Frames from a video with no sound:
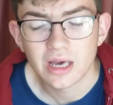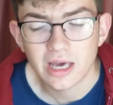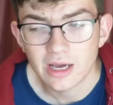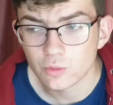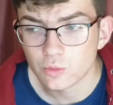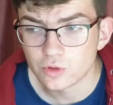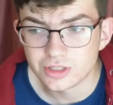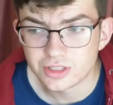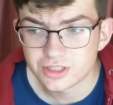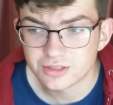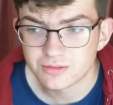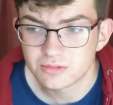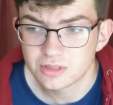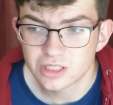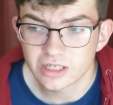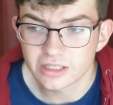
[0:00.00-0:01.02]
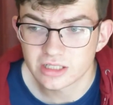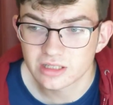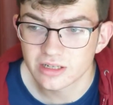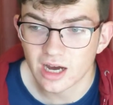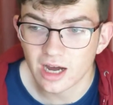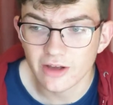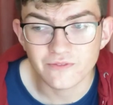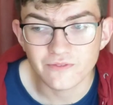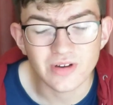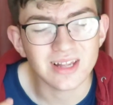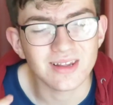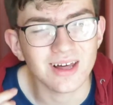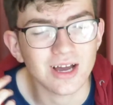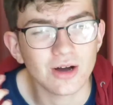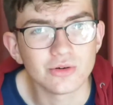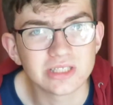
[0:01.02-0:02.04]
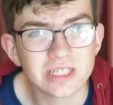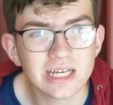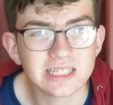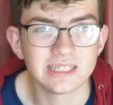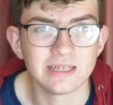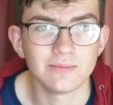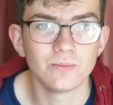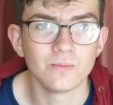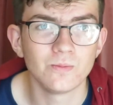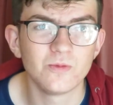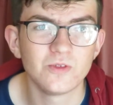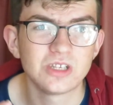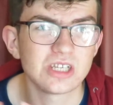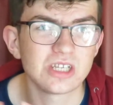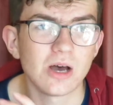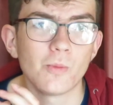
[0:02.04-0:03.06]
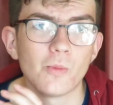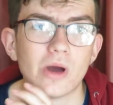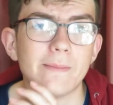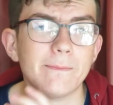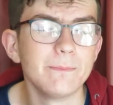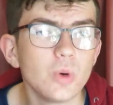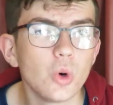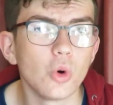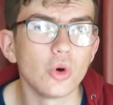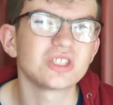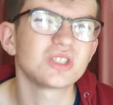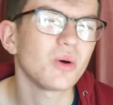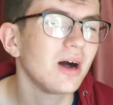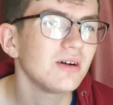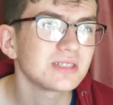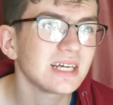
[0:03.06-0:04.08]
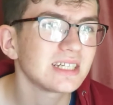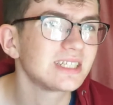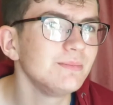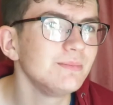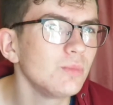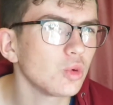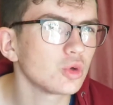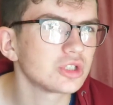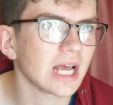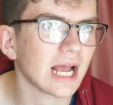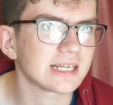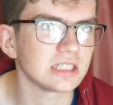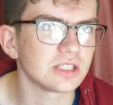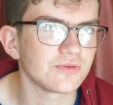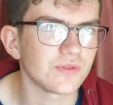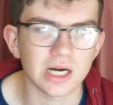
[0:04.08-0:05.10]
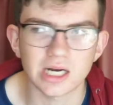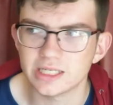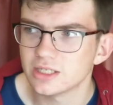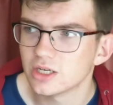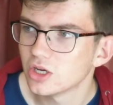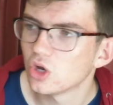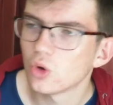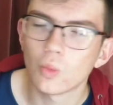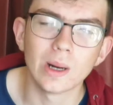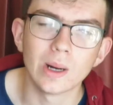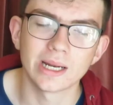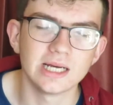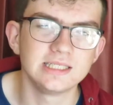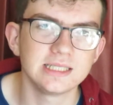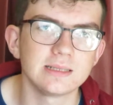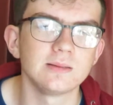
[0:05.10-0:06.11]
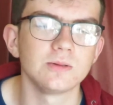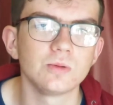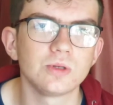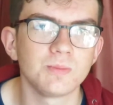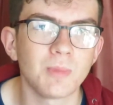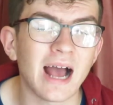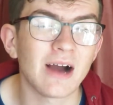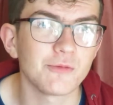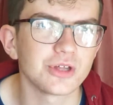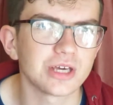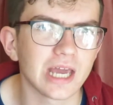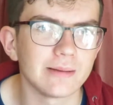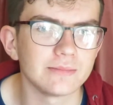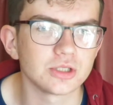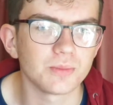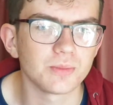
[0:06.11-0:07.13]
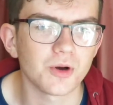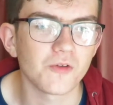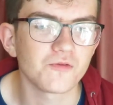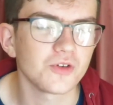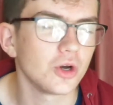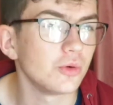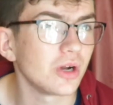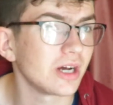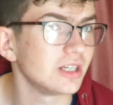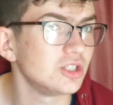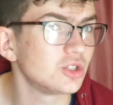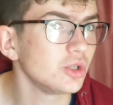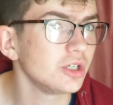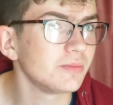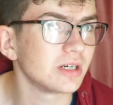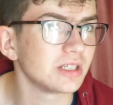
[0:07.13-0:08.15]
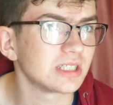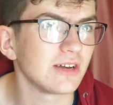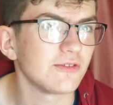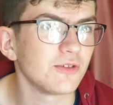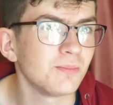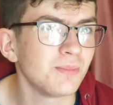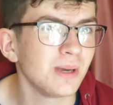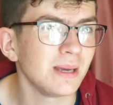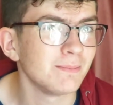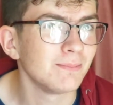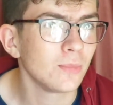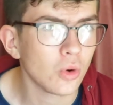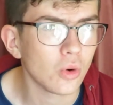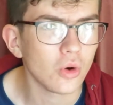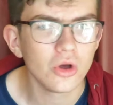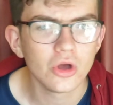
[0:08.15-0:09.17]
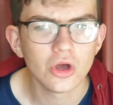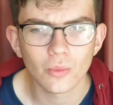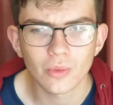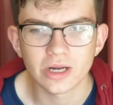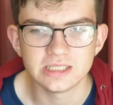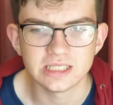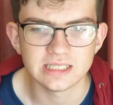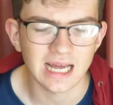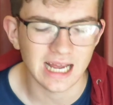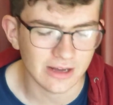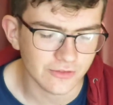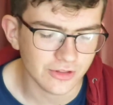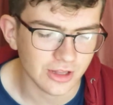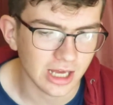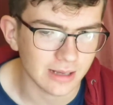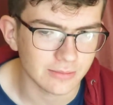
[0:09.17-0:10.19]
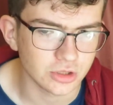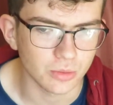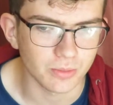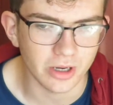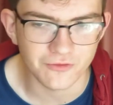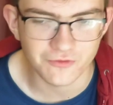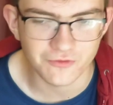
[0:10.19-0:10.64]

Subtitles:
It was just that I felt like I was getting somewhere more, so I was actually more satisfied when I didn't have the games on my phone. I enjoyed myself a bit more when I didn't have the games on my